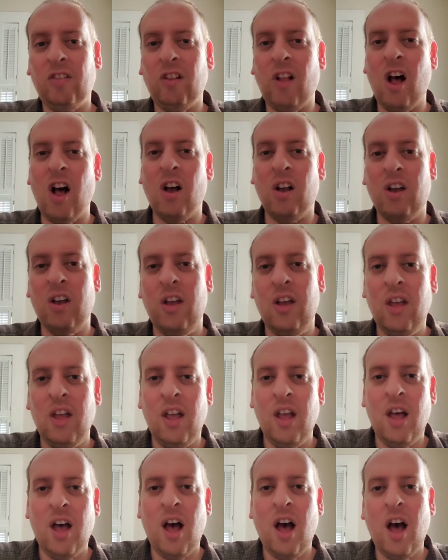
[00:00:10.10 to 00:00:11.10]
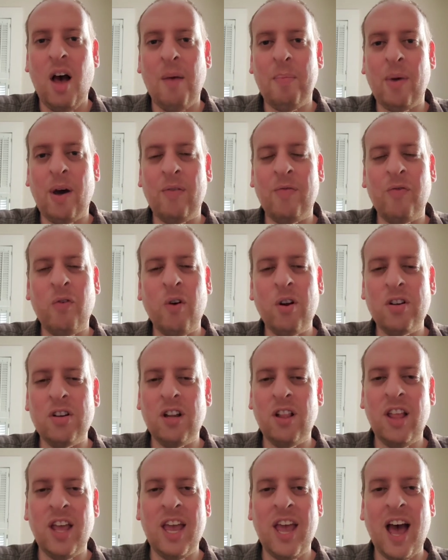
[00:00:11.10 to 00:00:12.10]
long.
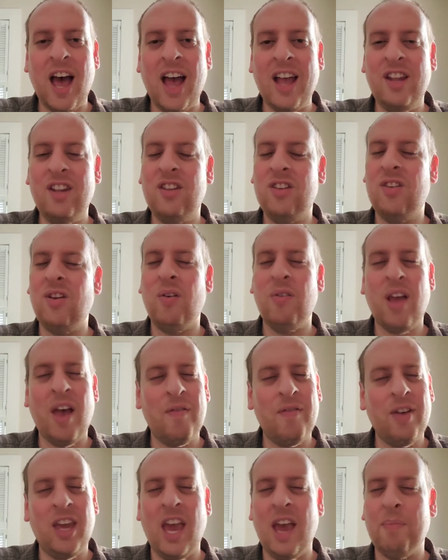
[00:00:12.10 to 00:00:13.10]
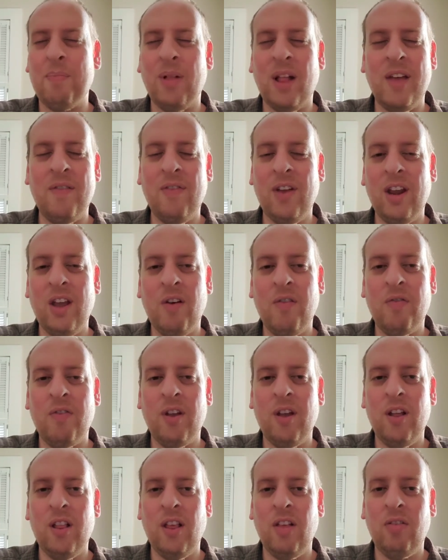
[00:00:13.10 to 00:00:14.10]
Unfortunately, I don't have a gameplay video for
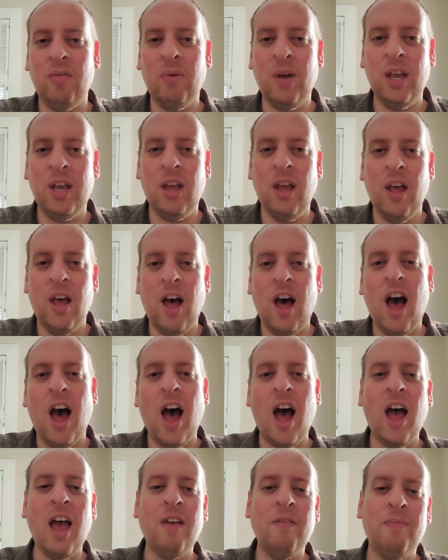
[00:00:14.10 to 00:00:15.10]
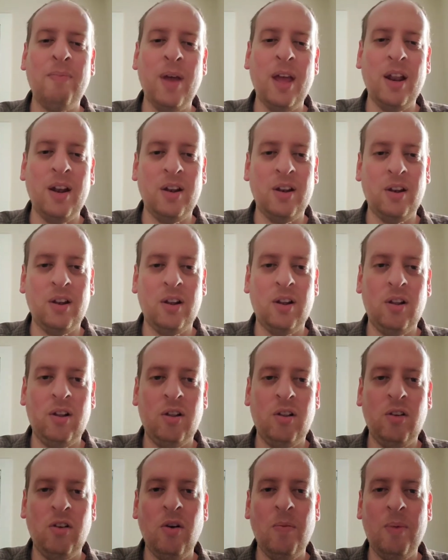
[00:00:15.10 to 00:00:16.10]
you this week. I've been
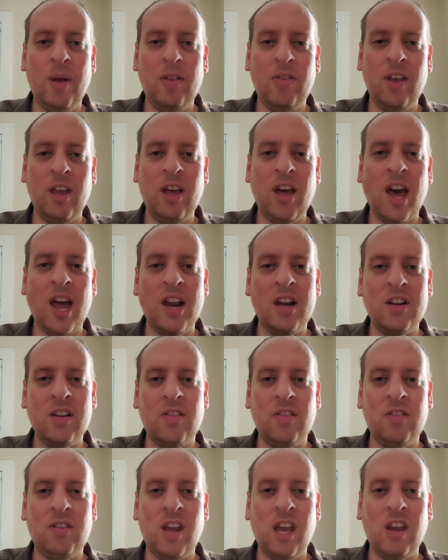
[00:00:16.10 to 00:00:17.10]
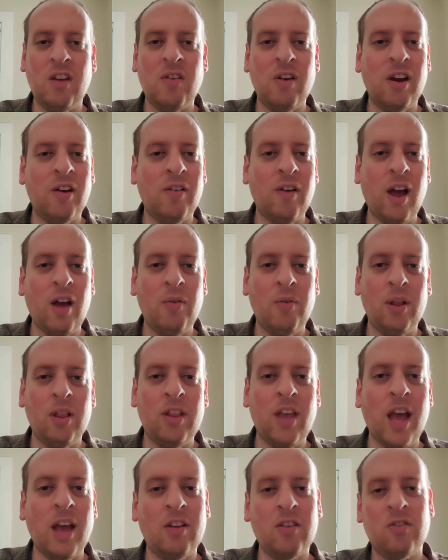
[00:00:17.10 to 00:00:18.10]
too busy kind of just tinkering around with
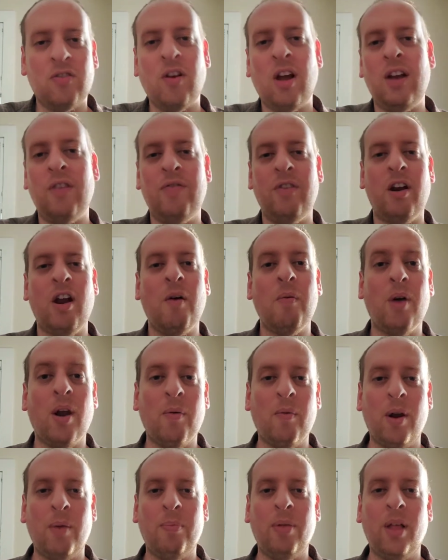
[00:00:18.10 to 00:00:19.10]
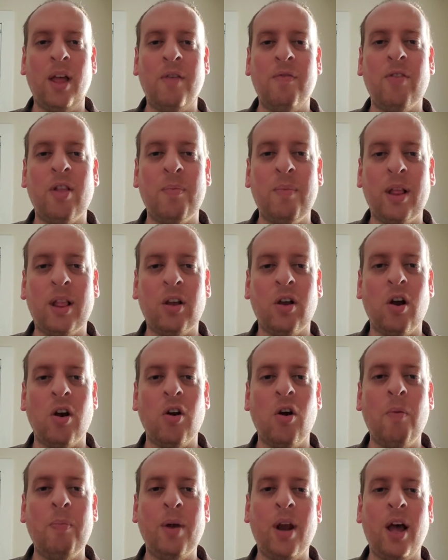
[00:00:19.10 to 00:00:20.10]
decks, trying to figure out what I want to play for the Mythgard
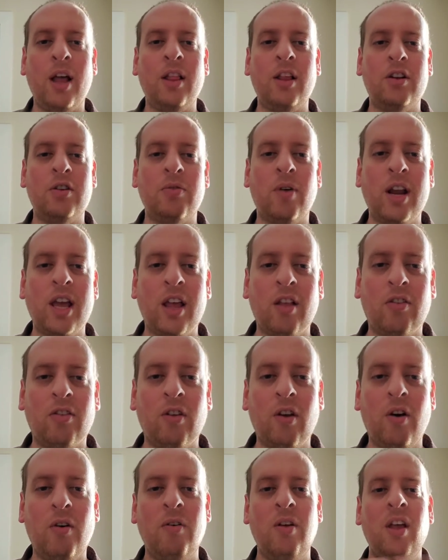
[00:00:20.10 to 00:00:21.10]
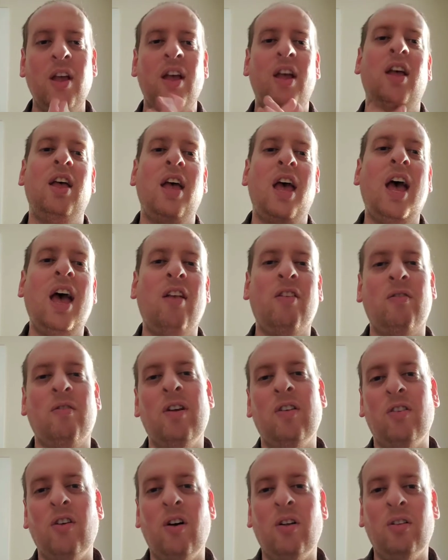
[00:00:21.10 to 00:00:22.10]
Open on the 20th, so as a
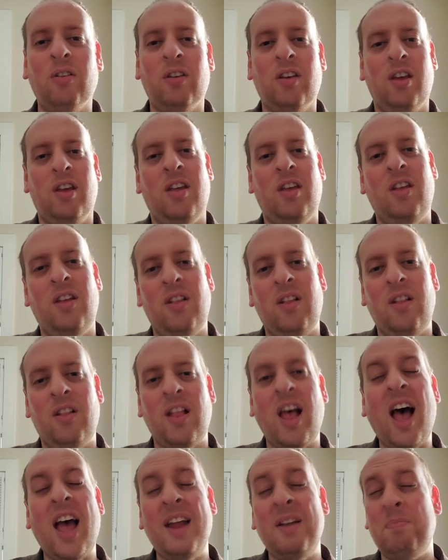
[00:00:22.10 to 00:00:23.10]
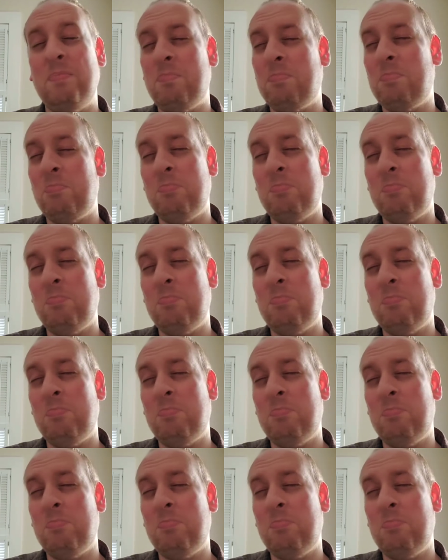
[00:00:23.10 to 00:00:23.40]
result, I